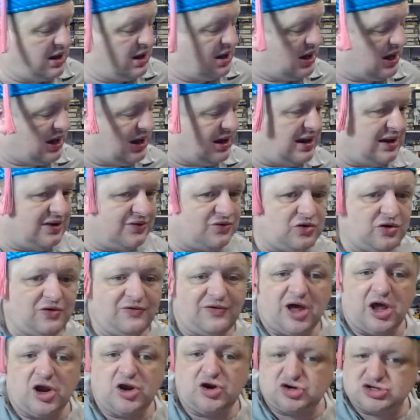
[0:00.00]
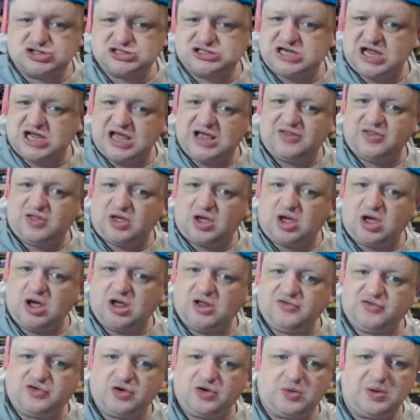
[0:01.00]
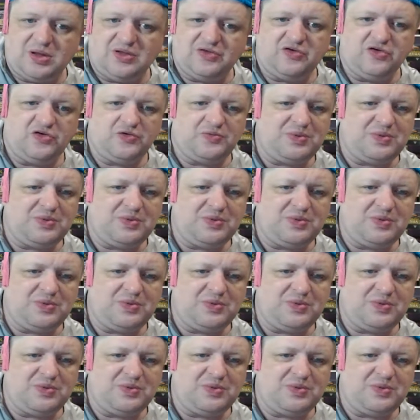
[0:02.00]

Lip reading: and sort of understand the consequences.